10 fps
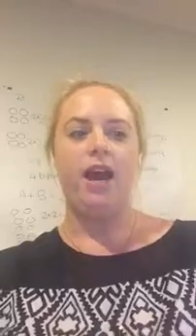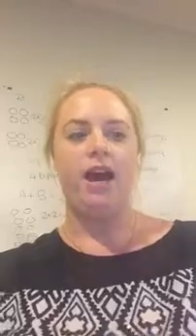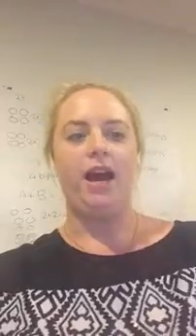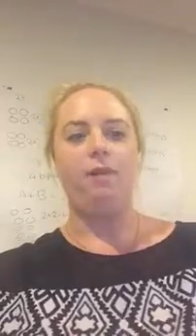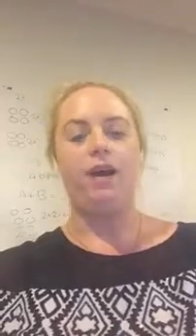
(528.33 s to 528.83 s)

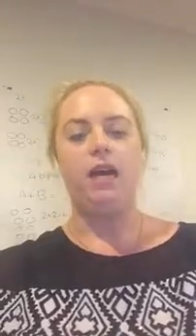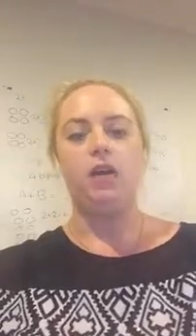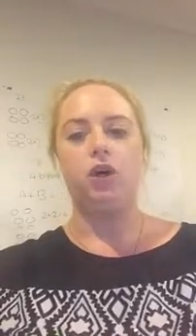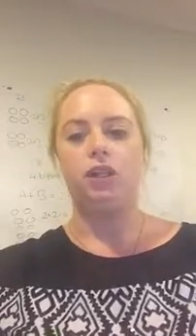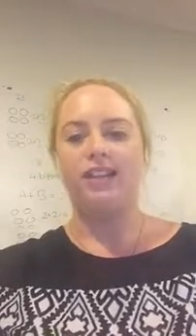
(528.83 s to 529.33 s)

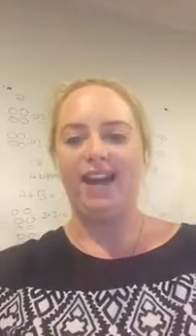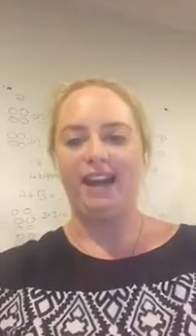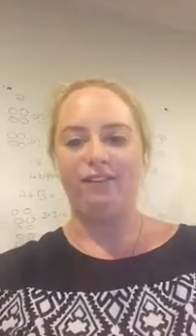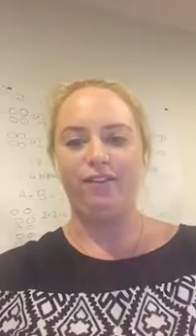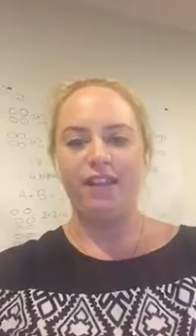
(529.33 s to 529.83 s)
and not to
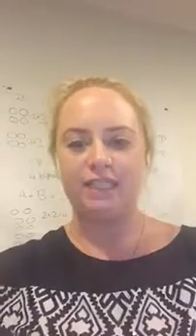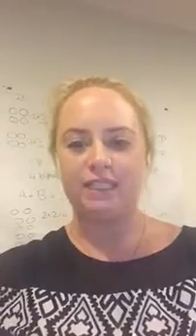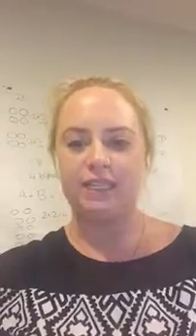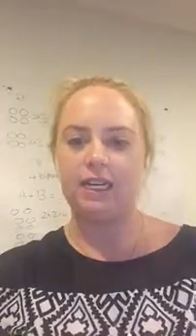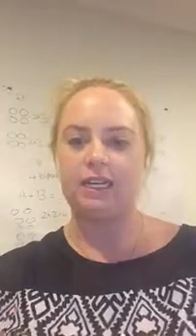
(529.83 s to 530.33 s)
have
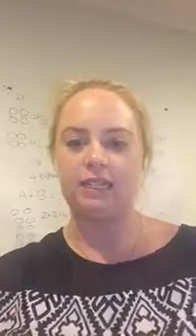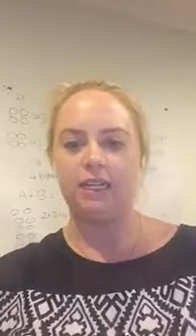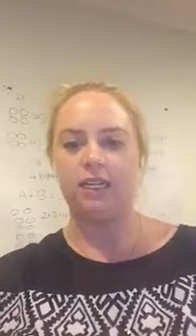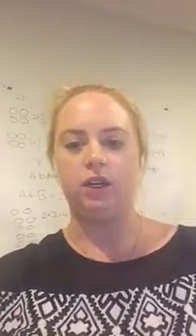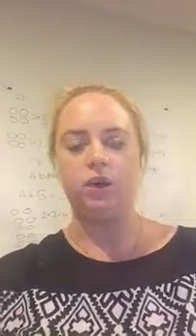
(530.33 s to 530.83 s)
this
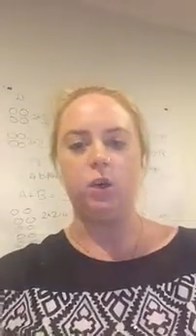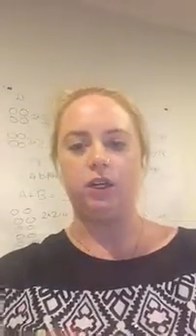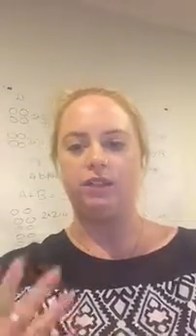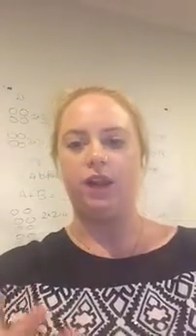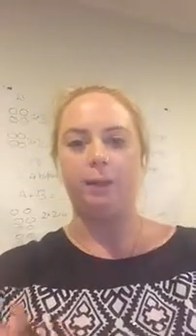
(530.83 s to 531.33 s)
lesson or
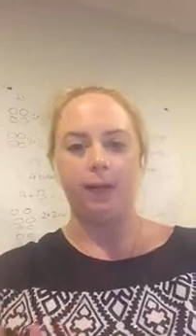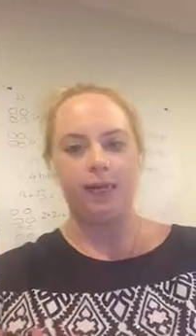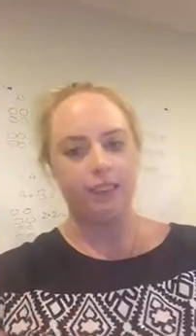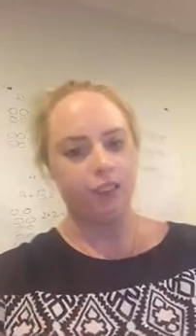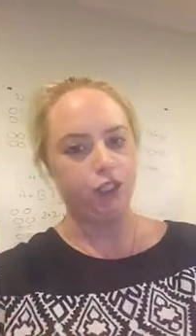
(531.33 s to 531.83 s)
development
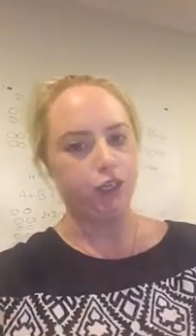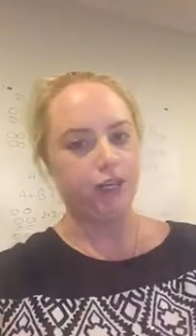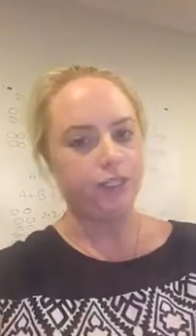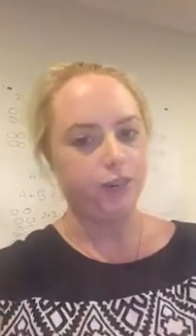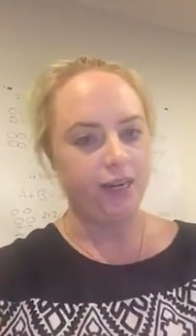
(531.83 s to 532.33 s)
lesson turn
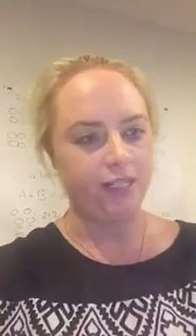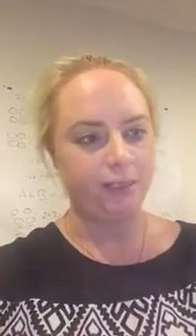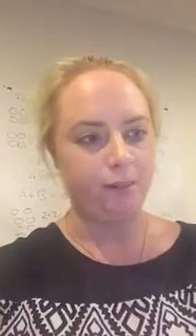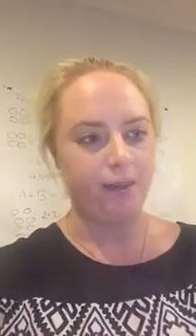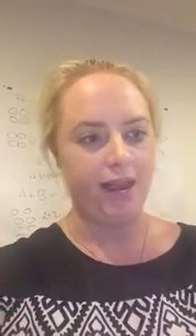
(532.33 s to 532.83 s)
into a
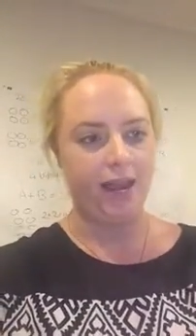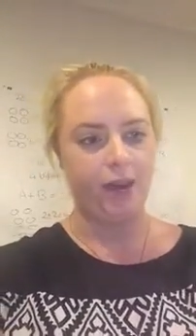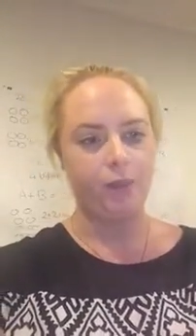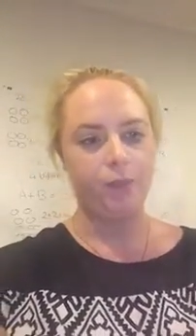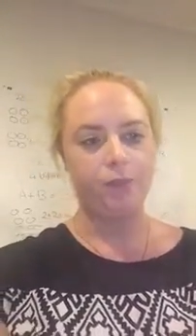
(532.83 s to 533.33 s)
lesson
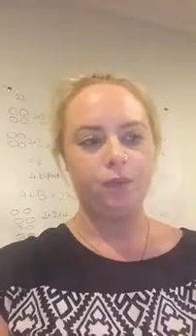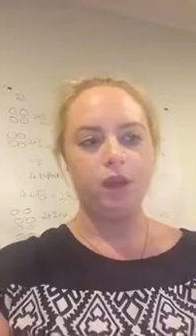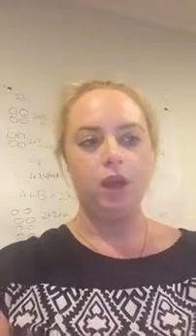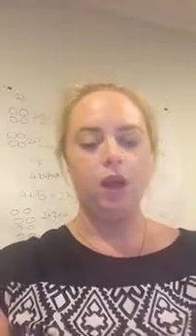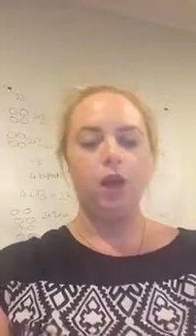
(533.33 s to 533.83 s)
plan.
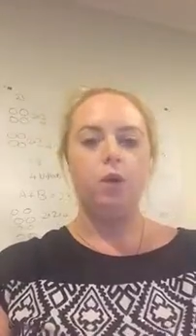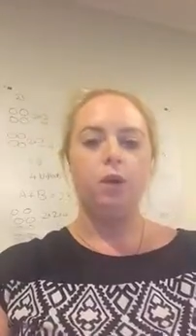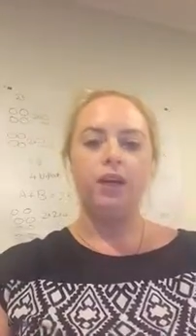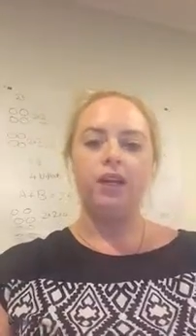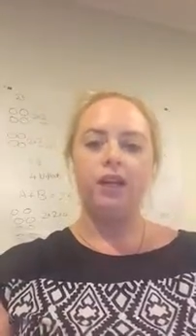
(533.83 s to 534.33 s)

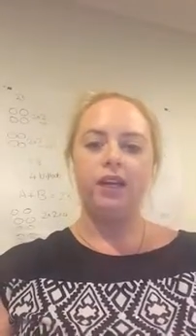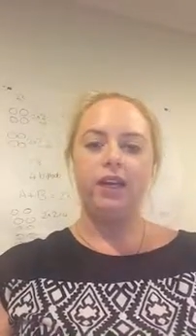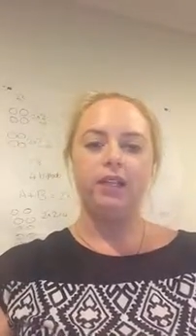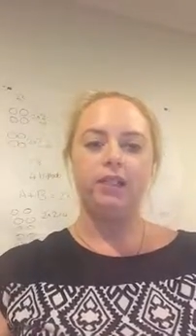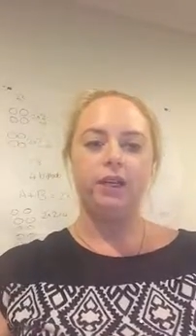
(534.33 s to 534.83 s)
Working
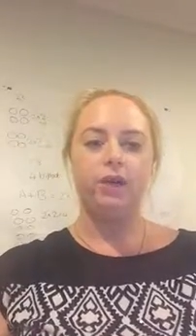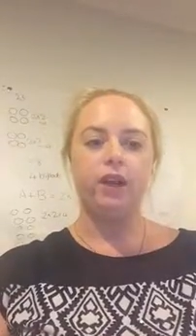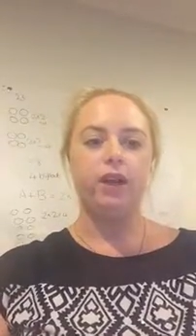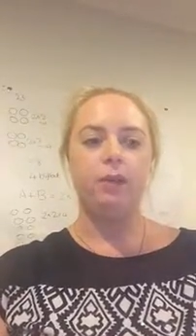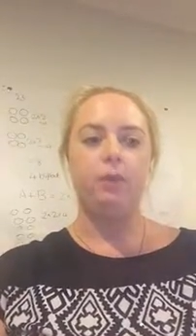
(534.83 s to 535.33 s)
against the
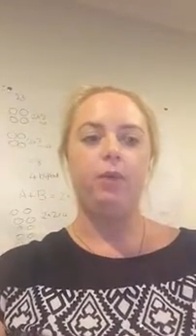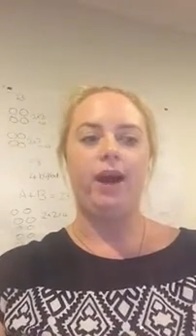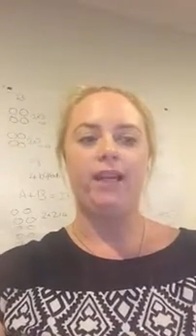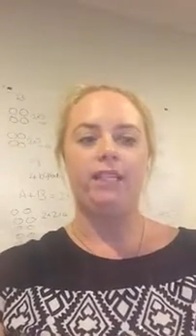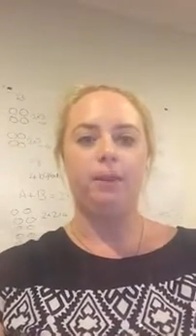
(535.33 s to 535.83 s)
curriculum
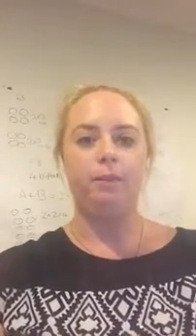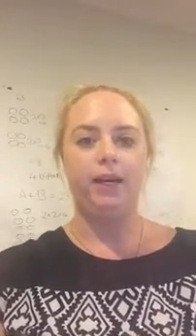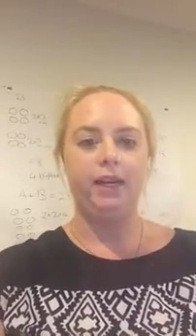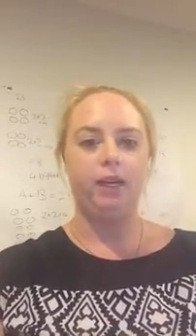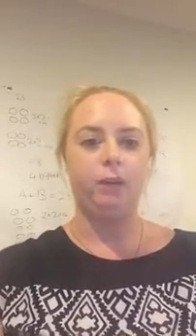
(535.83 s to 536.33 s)
prior to
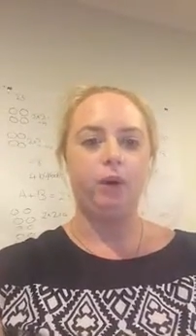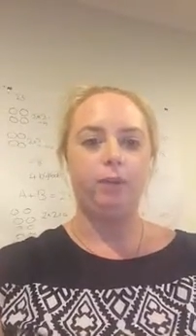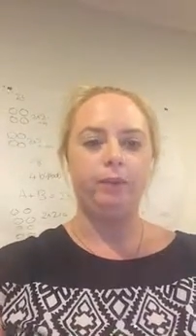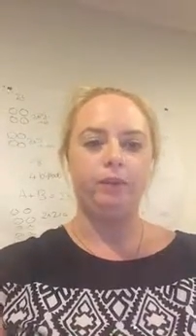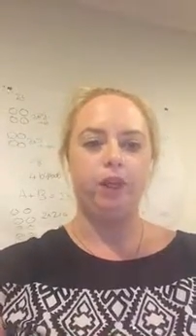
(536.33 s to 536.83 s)
completing the
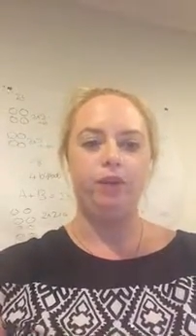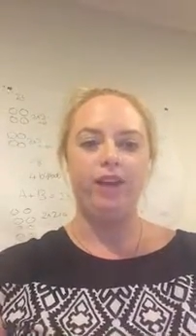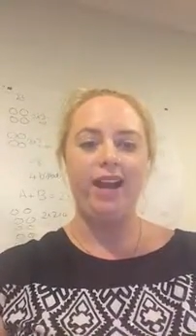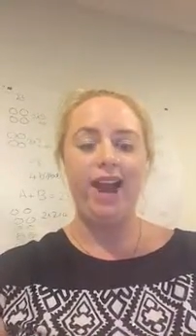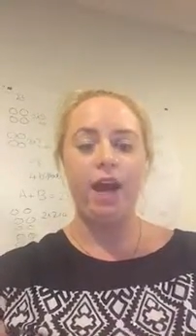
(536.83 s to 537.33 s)
problem
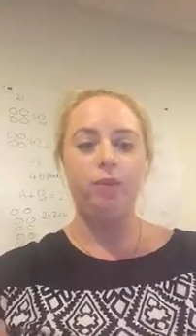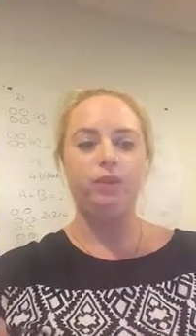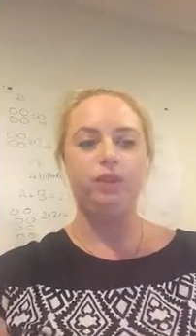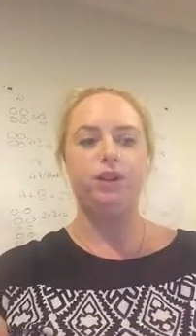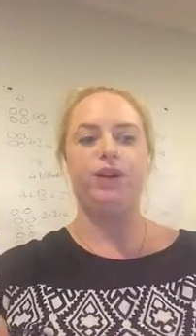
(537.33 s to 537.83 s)
solving
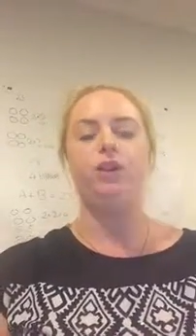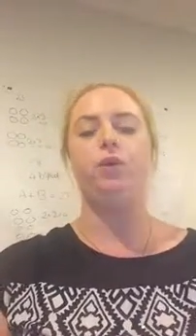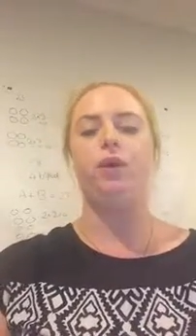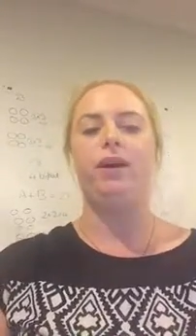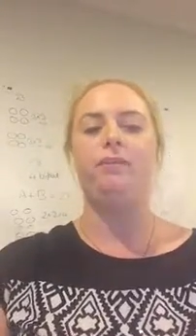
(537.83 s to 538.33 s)
helped, so I
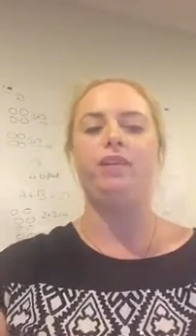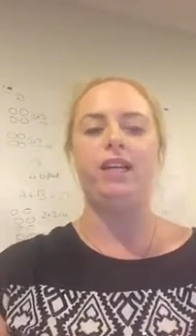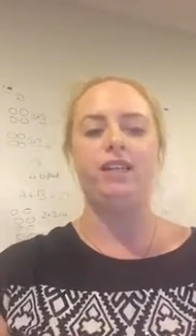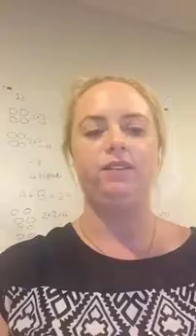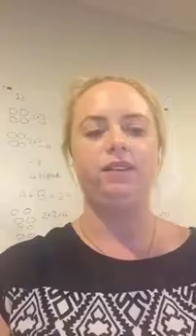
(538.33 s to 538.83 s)
knew what
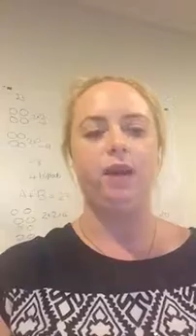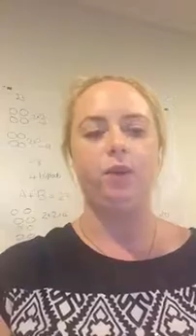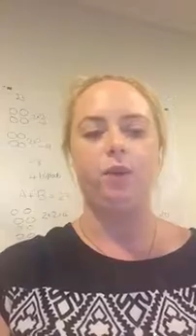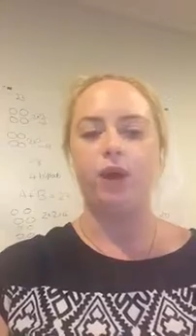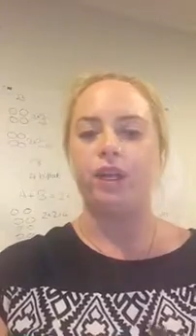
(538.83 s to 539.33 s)
objectives they
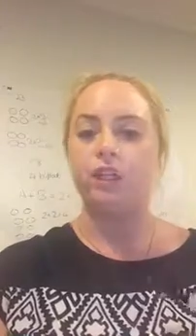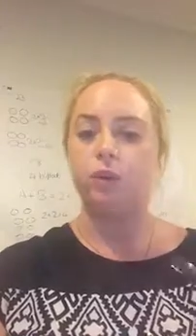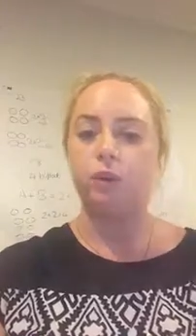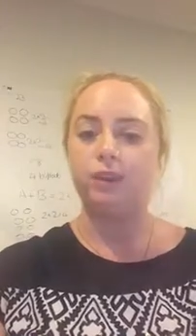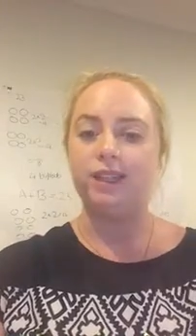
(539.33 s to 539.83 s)
were working
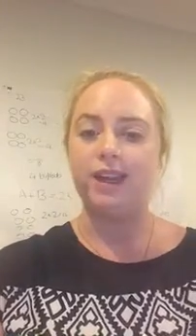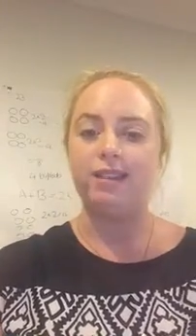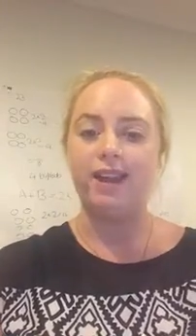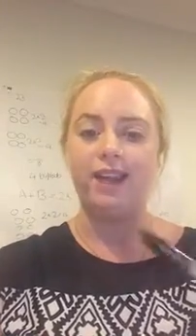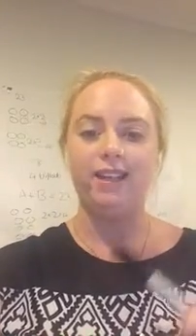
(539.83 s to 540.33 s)
towards
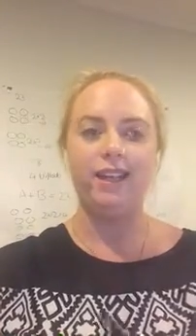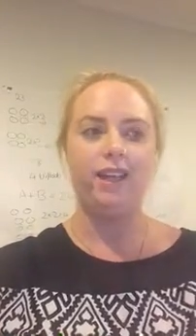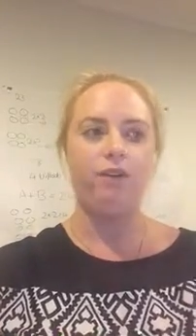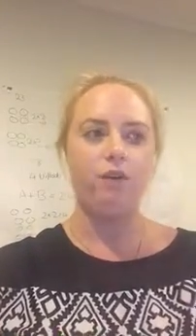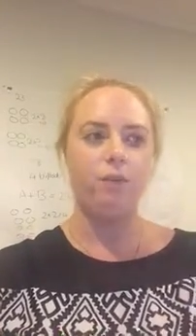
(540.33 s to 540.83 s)
in that year
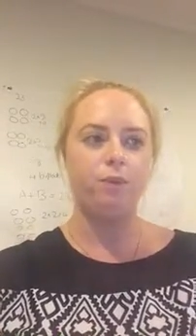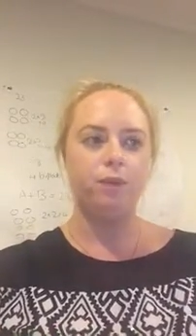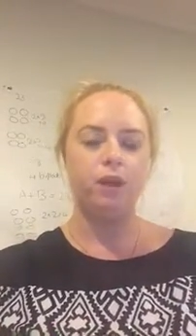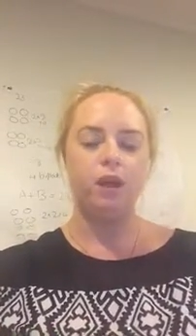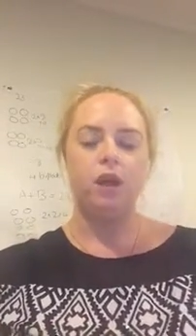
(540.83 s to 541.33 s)
level.
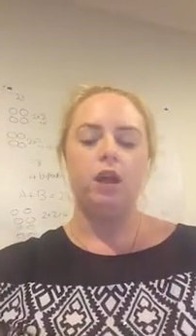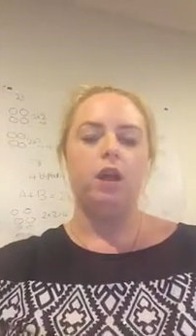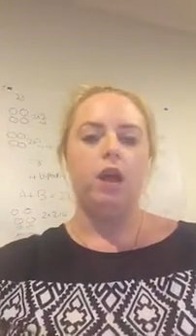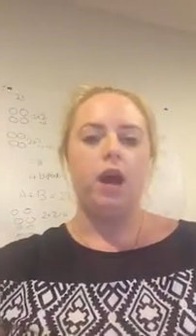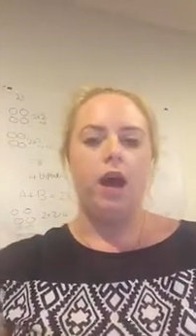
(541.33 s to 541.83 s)

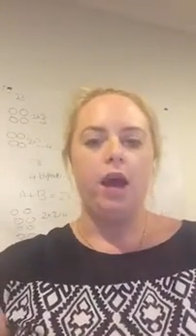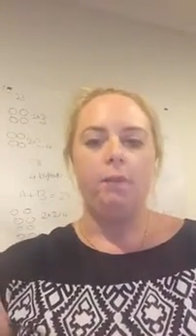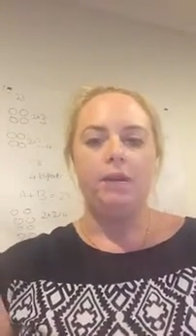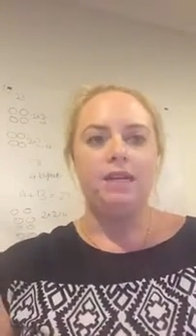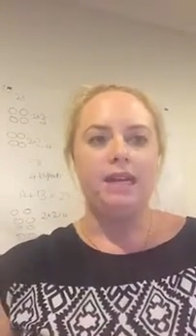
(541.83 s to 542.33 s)

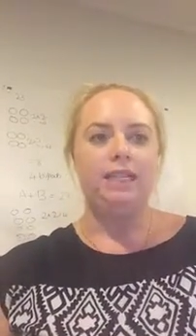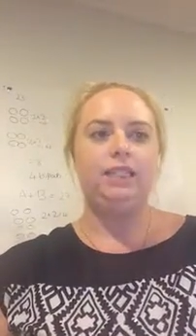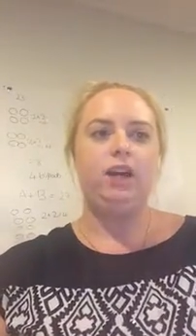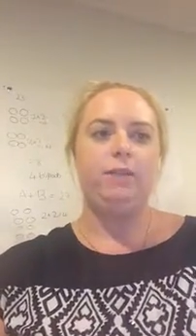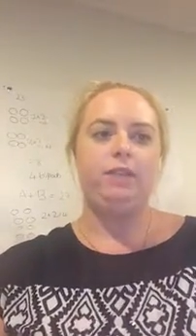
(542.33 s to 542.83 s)
But next
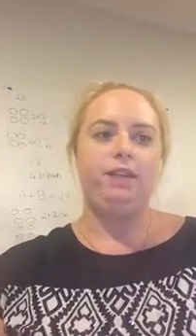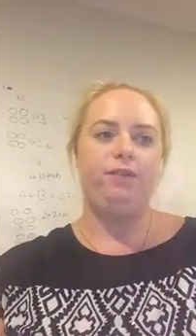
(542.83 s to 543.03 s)
time